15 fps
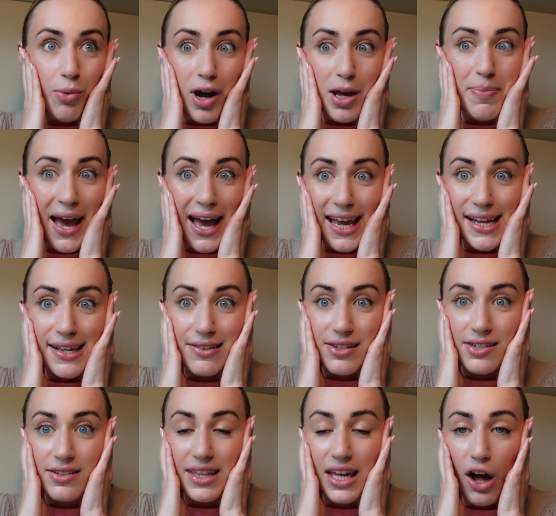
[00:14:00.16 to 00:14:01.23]
I
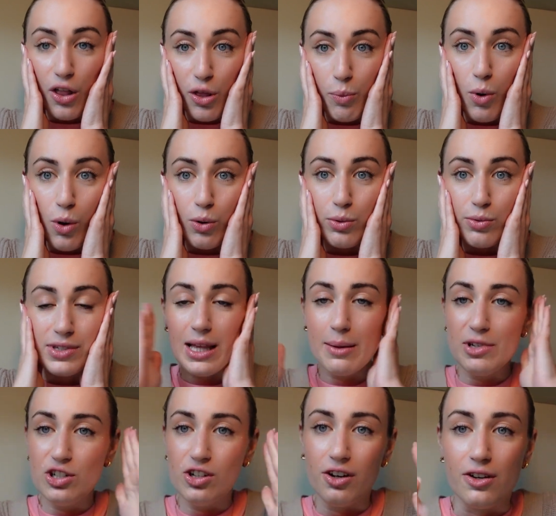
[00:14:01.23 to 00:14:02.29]
paint the other walls? Let me
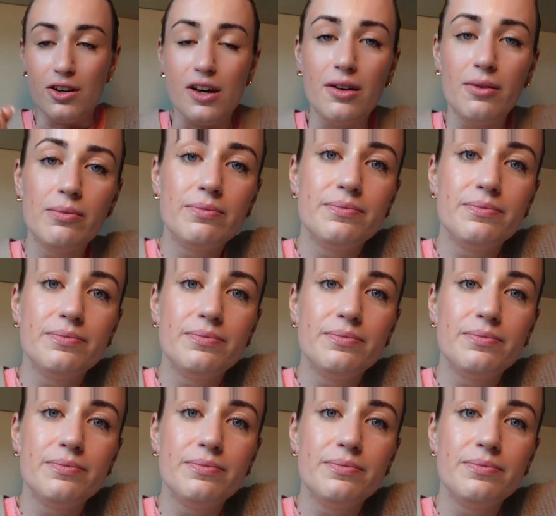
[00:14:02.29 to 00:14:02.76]
show you.